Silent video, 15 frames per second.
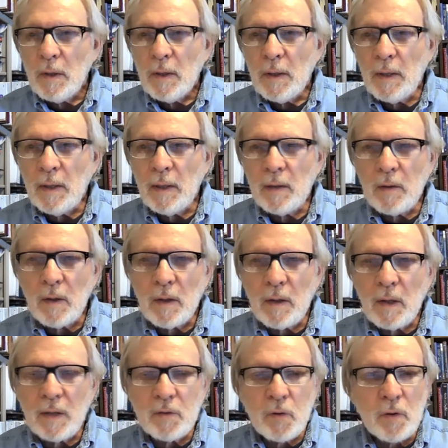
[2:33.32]
And uh,
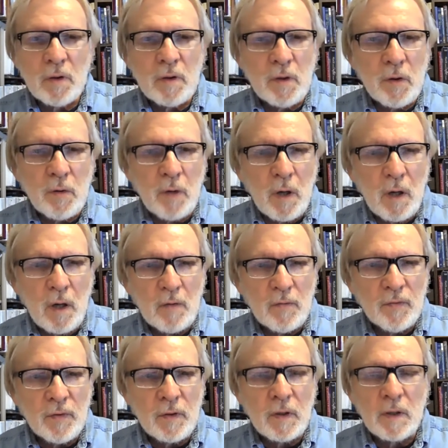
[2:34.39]
I took a year
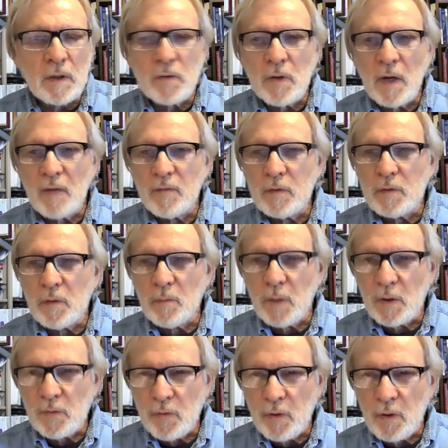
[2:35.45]
off, and I traveled to
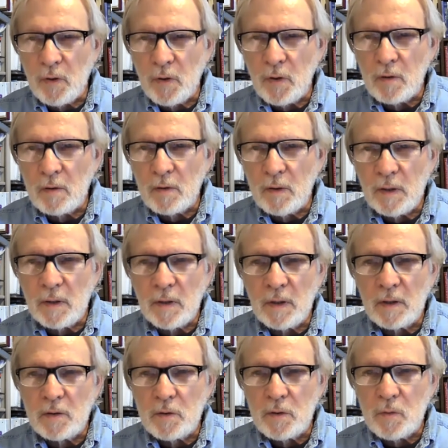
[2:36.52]
Montreal, and
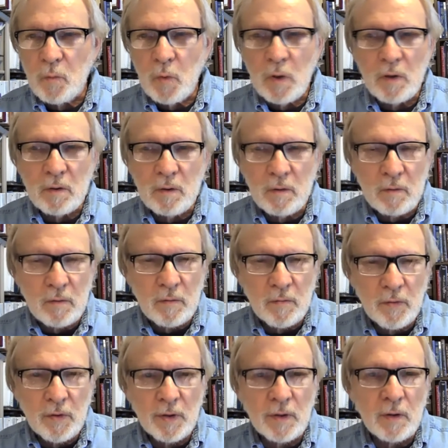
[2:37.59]
I just worked
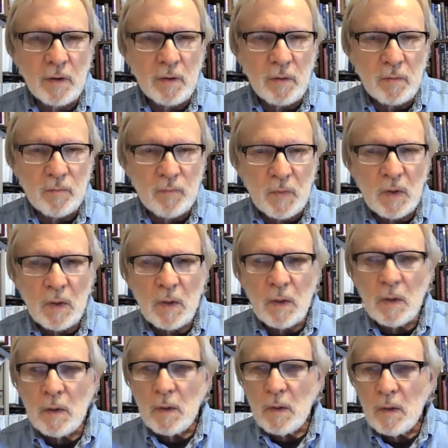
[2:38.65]
for a year.
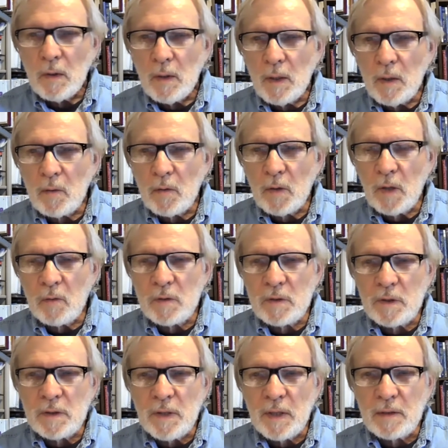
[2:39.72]
I, I was
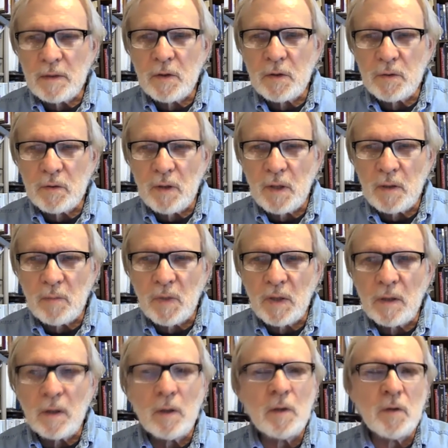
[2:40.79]
a technician at
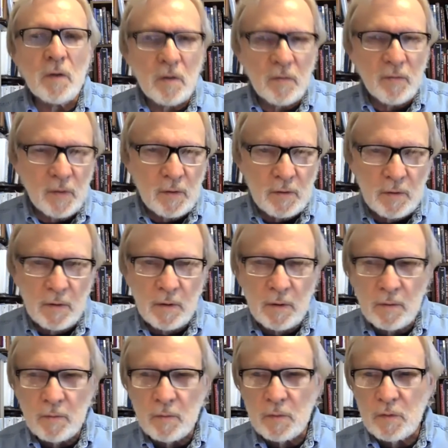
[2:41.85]
McGill University,
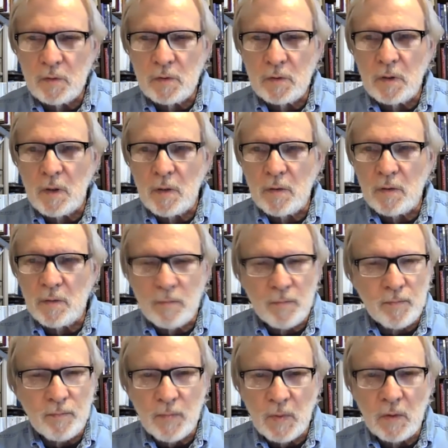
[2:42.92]
which is another,
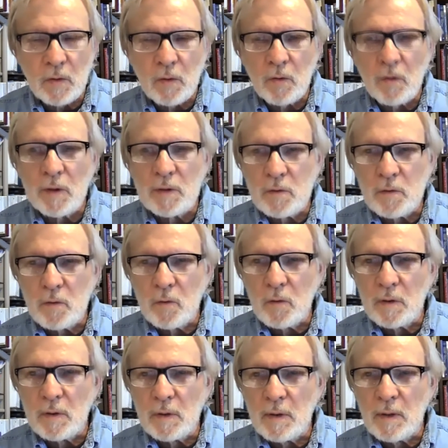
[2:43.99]
you know, great
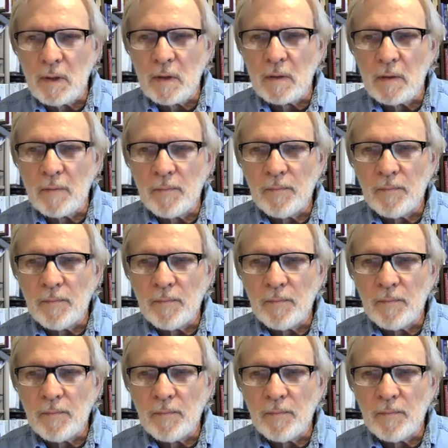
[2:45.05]
school in Canada.